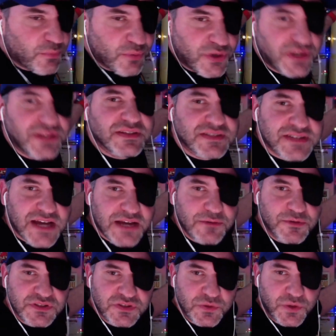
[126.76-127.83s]
putting the
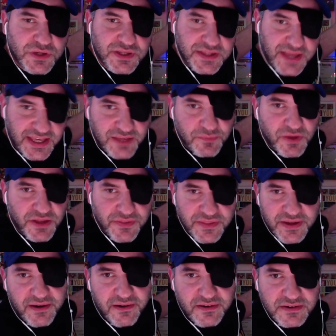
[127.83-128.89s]
Skyward Sword game on
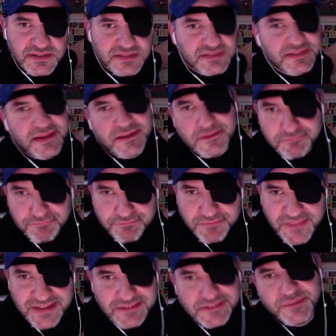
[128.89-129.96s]
there to sell.
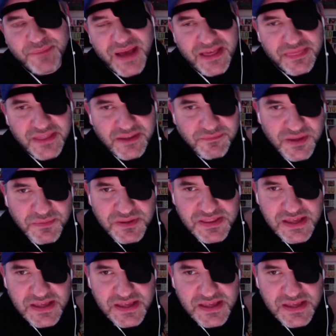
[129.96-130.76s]
I don't know. Back then, maybe